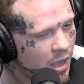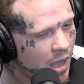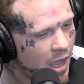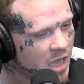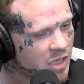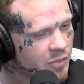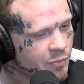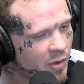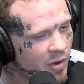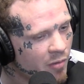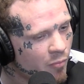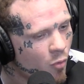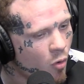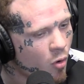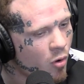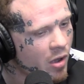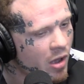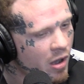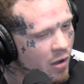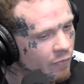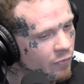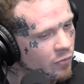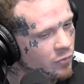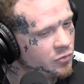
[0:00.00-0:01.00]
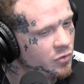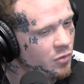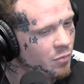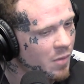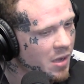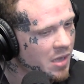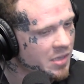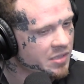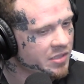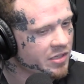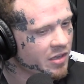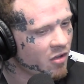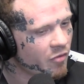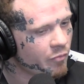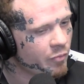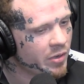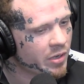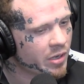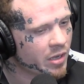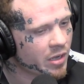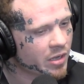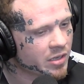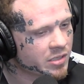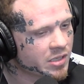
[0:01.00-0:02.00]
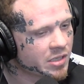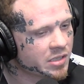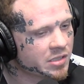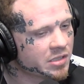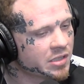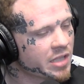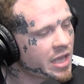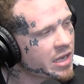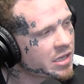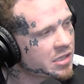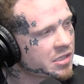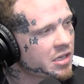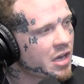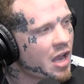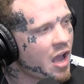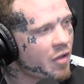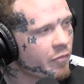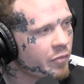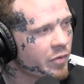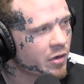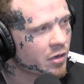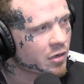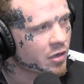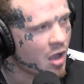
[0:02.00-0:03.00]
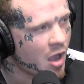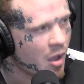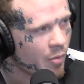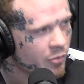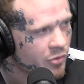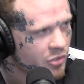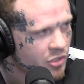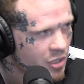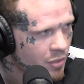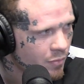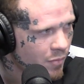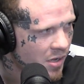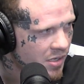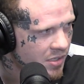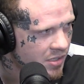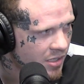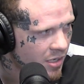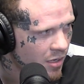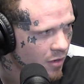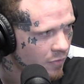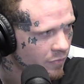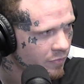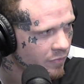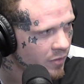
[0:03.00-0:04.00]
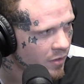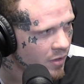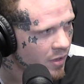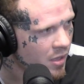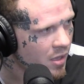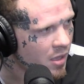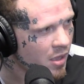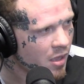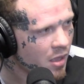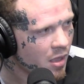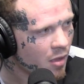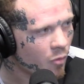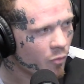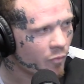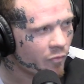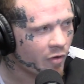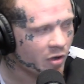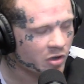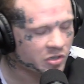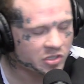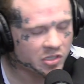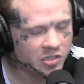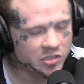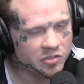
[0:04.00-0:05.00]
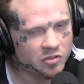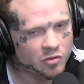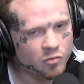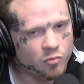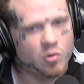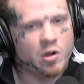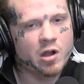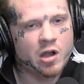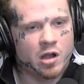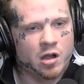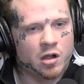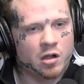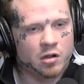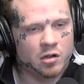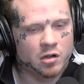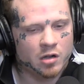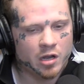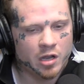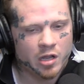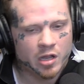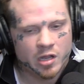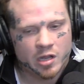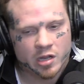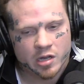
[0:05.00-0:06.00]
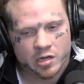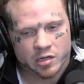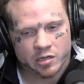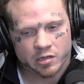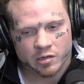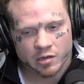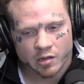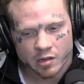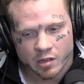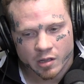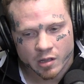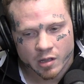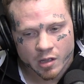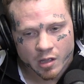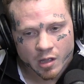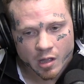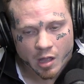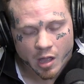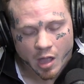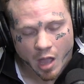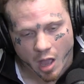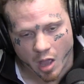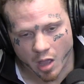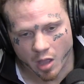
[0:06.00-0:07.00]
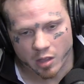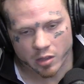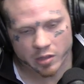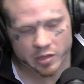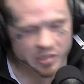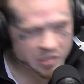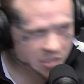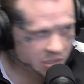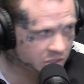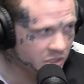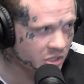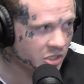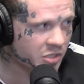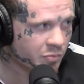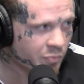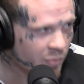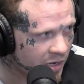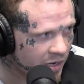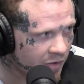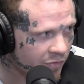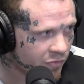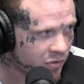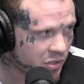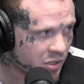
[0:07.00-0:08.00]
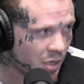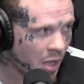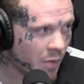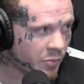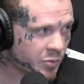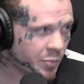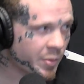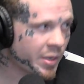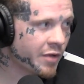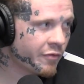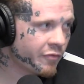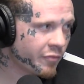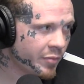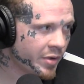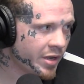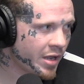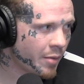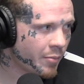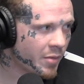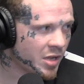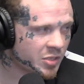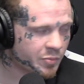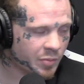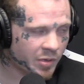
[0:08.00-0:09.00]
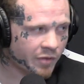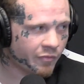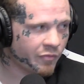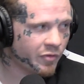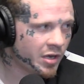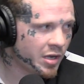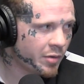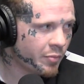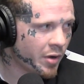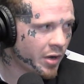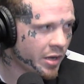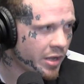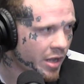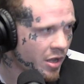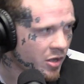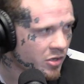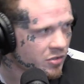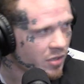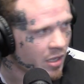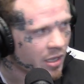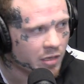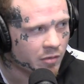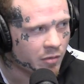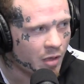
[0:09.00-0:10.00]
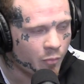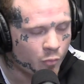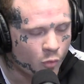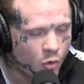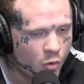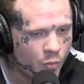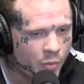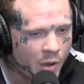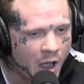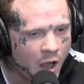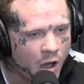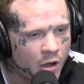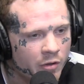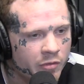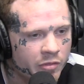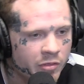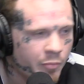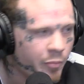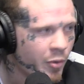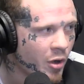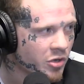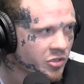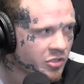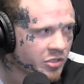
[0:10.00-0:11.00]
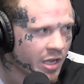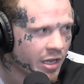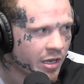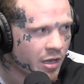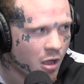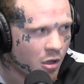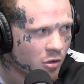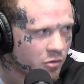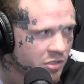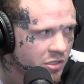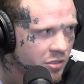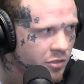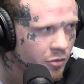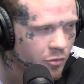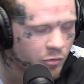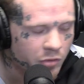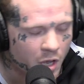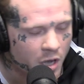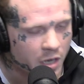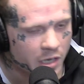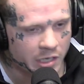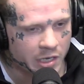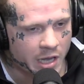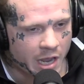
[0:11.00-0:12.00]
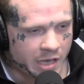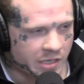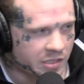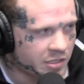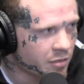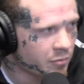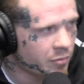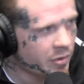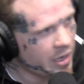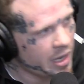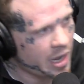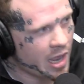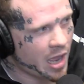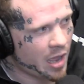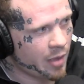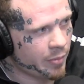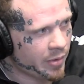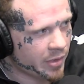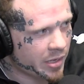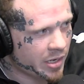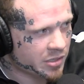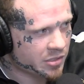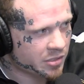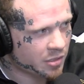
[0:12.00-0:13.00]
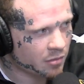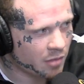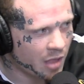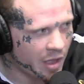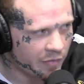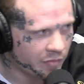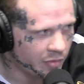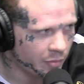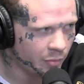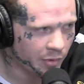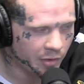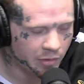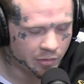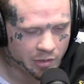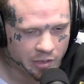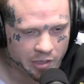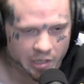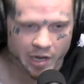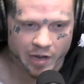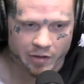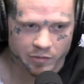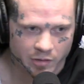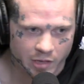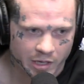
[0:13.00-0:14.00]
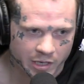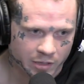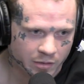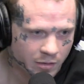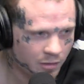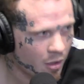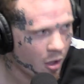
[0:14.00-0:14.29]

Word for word: has been more helpful to myself because it's things that i've been accomplishing myself versus to where and this is just me. I'm speaking for me. I'm not speaking for anybody else. Like I'm more power to the person that goes and do 30 days in rehab and gets their life completely together. Like